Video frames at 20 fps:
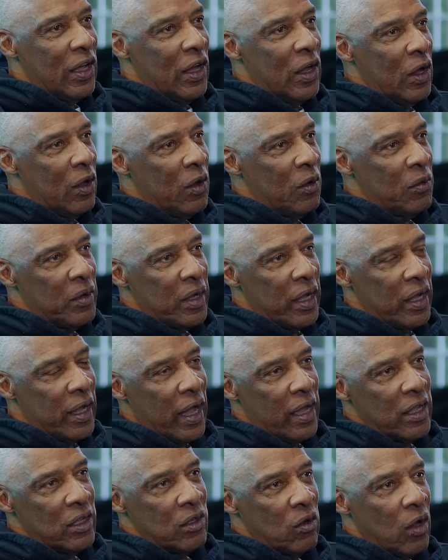No,
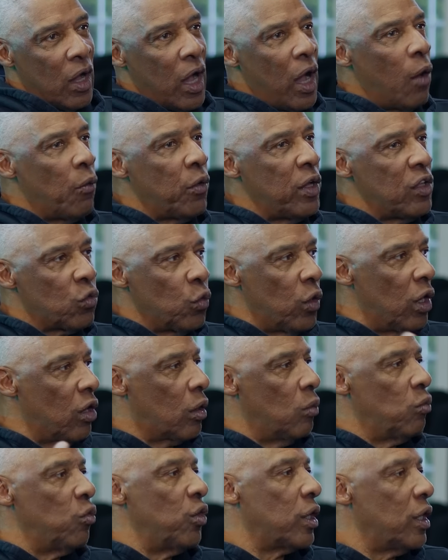you know, I always
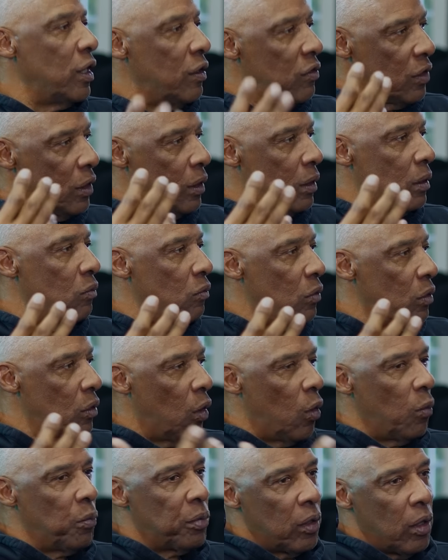welcome rookies in with
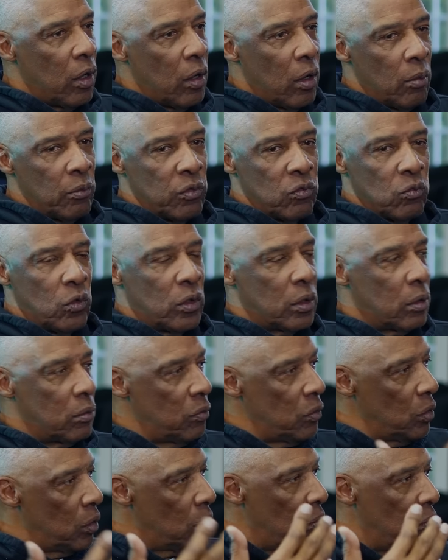open arms, want
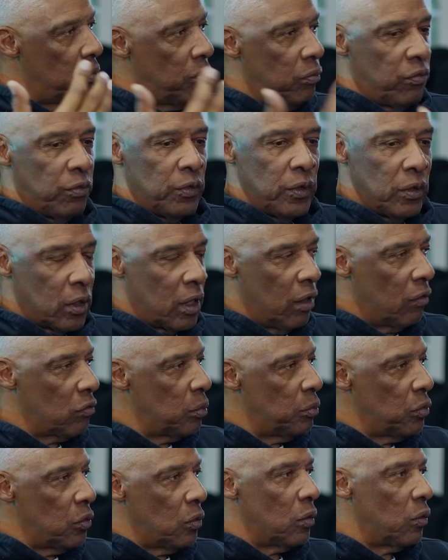to, you know, feel
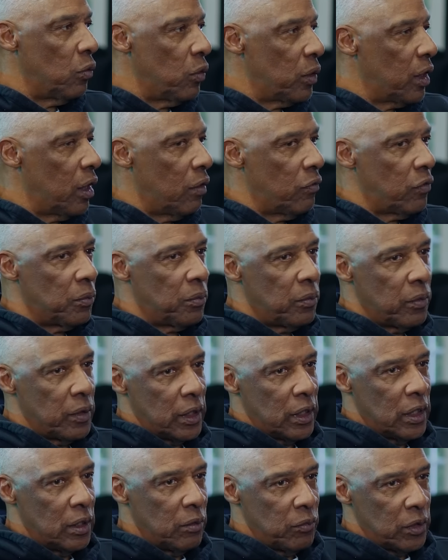comfortable and whatever.
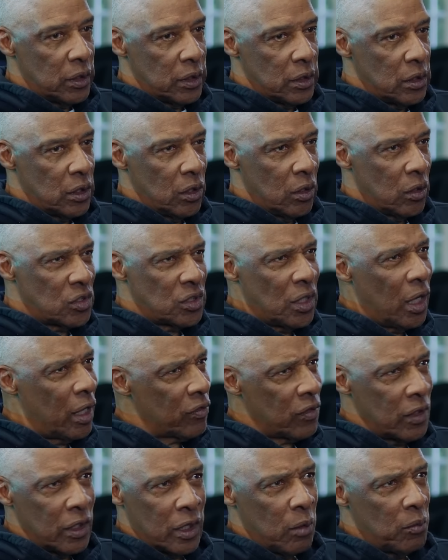Uh, but you know,
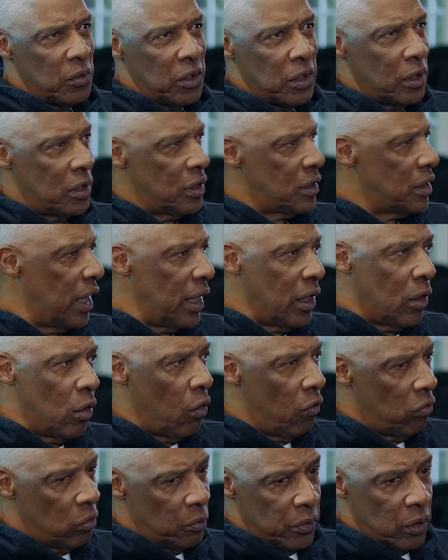Charles didn't come in in the
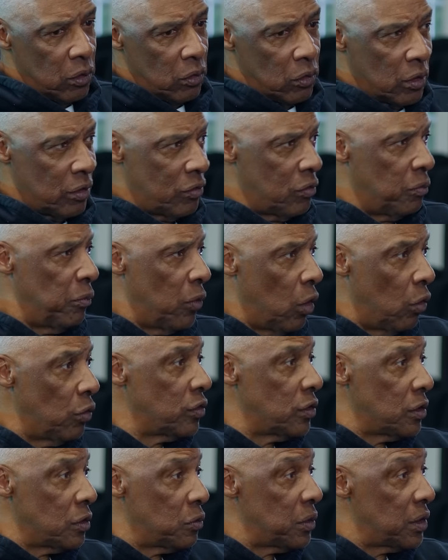takeover mode because
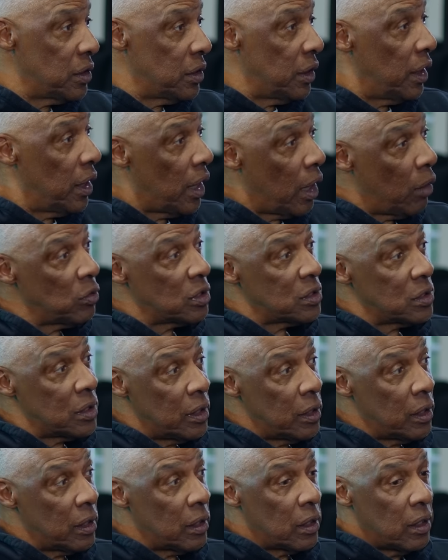Moses was there, I was
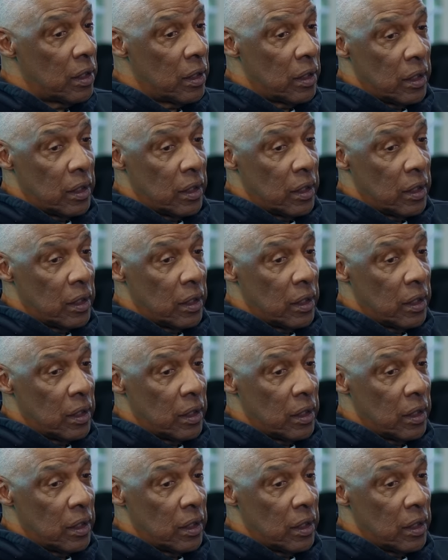there,